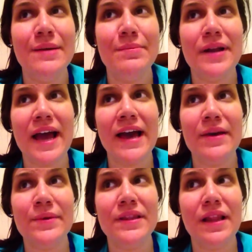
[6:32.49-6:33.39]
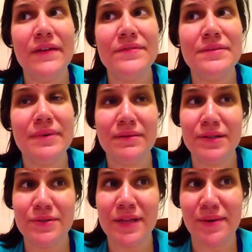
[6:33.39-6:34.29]
but I would love to be able to
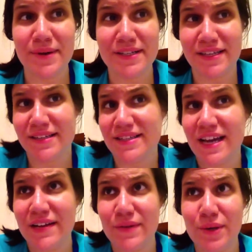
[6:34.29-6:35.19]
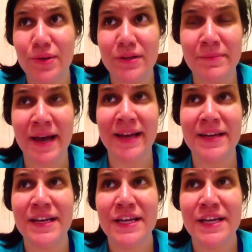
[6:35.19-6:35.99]
do that one day. It's kind of a goal of mine.